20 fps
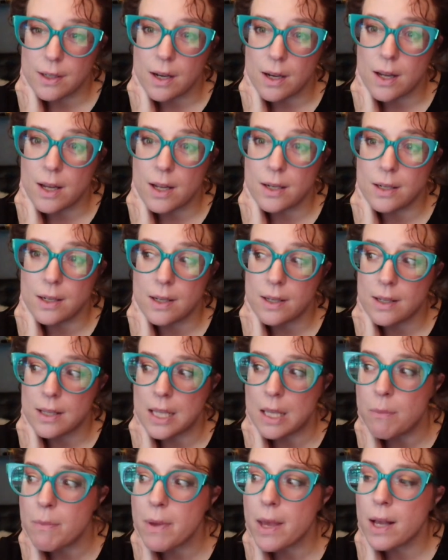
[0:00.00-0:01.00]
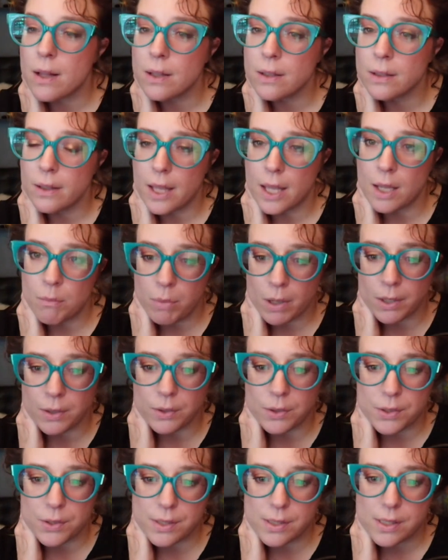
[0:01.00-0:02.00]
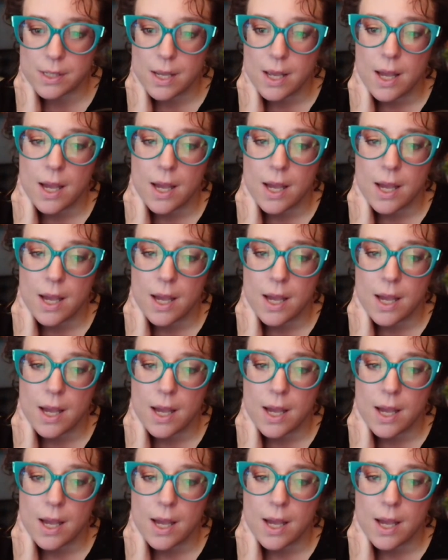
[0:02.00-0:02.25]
on email and bundles,